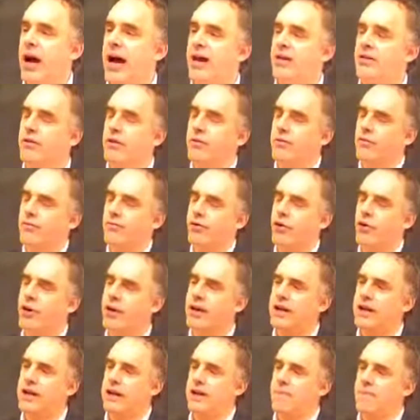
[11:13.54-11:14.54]
And
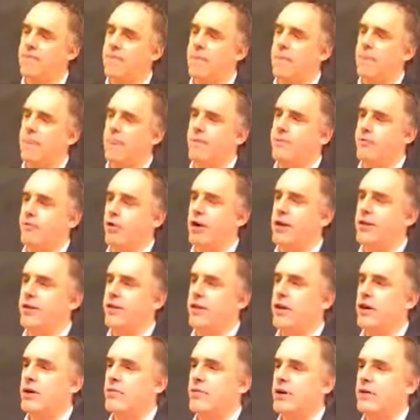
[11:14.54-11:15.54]
Freud, Freud
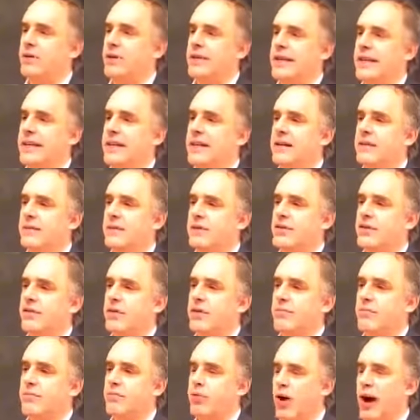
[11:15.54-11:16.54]
thought about the id in
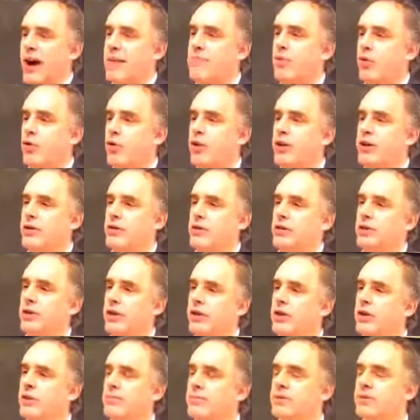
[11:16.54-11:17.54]
sort of primordial
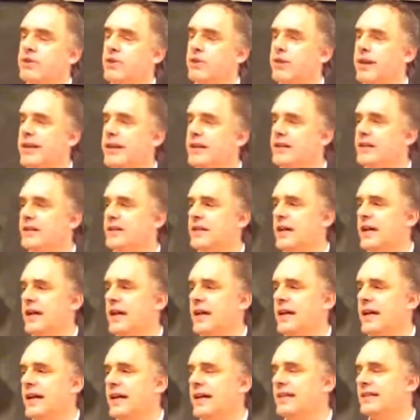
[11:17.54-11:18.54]
terms. So his,
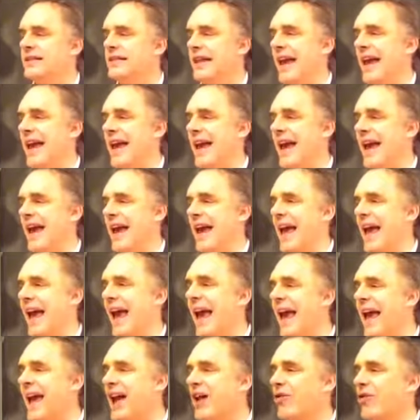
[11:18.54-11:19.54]
his
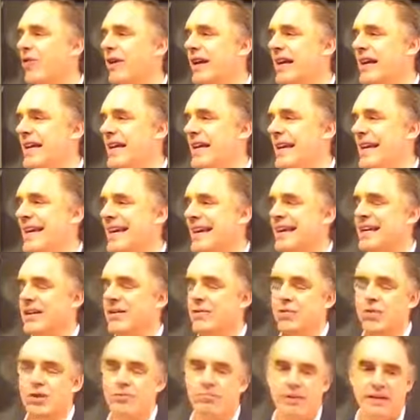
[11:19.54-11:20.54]
angry
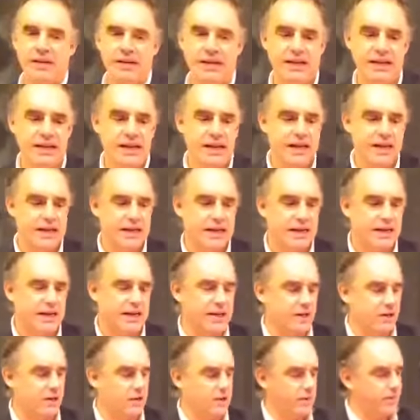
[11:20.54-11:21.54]
id would be,
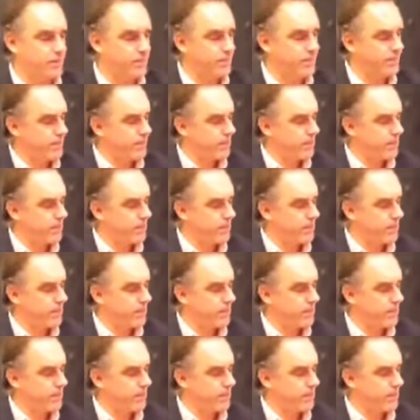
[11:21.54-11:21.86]
you know,